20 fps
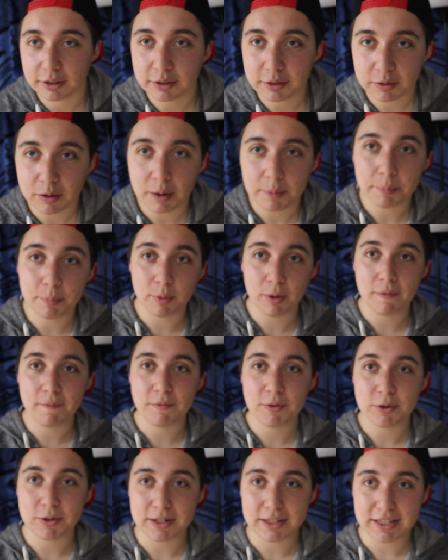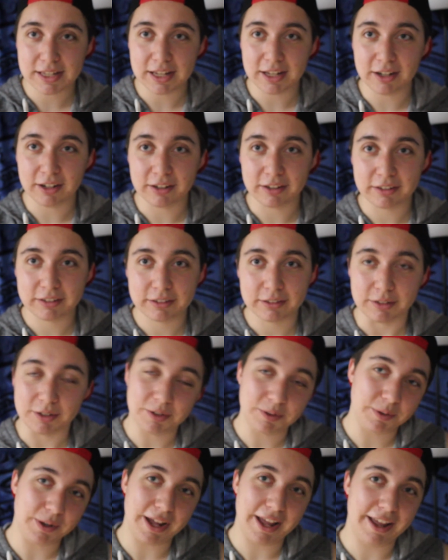Oh, I'm more in focus here.
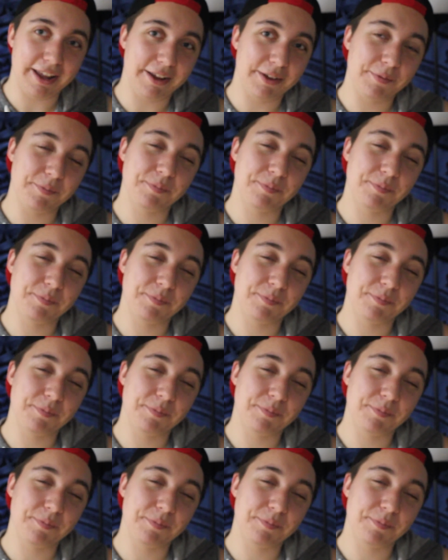Okay.